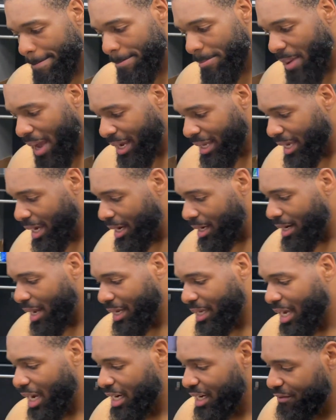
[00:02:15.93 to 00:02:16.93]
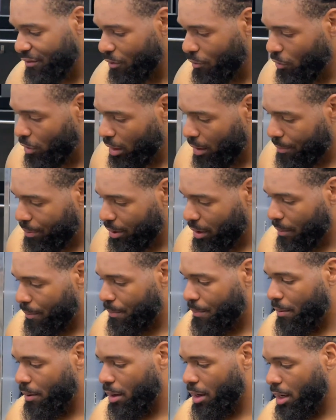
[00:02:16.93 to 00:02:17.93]
I can't even really put
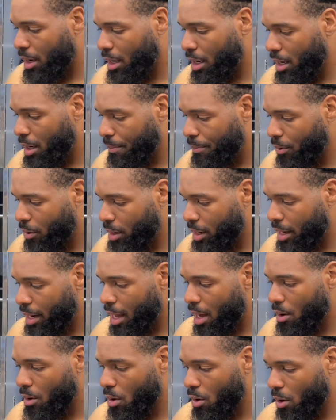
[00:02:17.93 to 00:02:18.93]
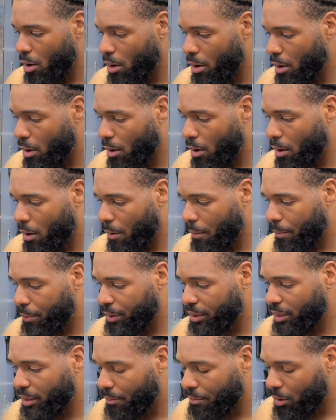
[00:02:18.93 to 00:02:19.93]
point it out or
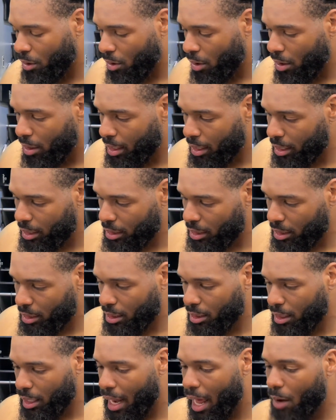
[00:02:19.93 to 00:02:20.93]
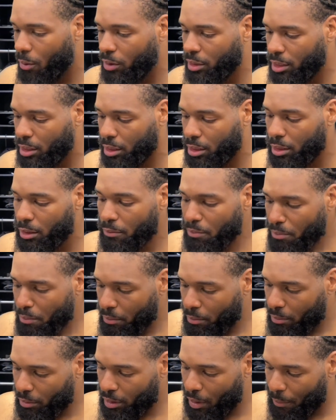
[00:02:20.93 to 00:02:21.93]
put something on it. It just allow us to
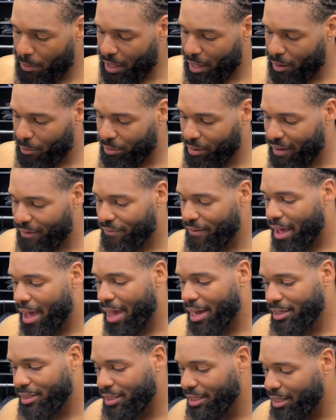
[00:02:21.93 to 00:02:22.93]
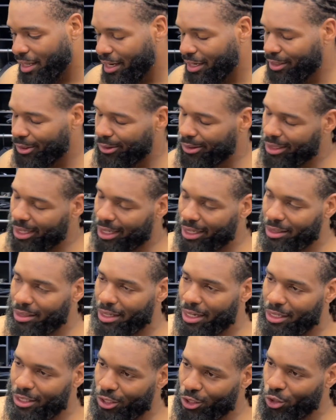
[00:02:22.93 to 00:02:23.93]
be able to play fast and like I
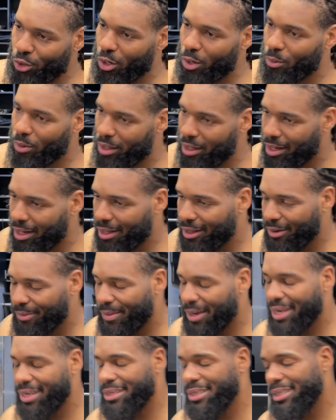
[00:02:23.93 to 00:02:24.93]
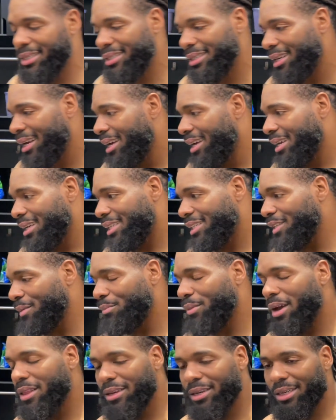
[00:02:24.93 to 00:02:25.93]
said, to enjoy one another, man. Just it's a
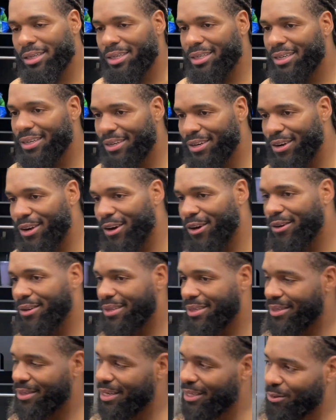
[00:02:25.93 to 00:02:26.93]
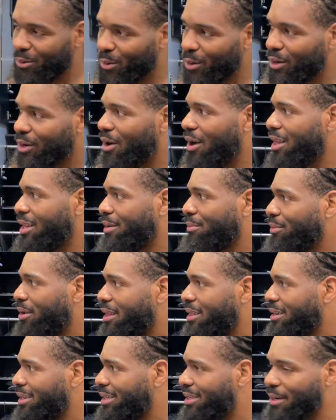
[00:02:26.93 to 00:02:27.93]
brotherhood. Yeah. You know, that's what we call it,
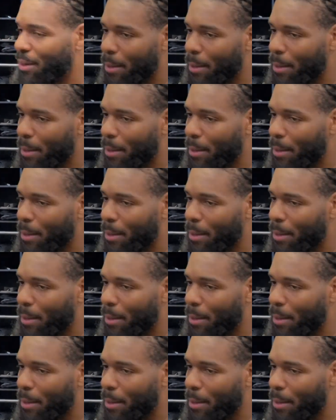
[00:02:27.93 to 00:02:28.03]
brotherhood.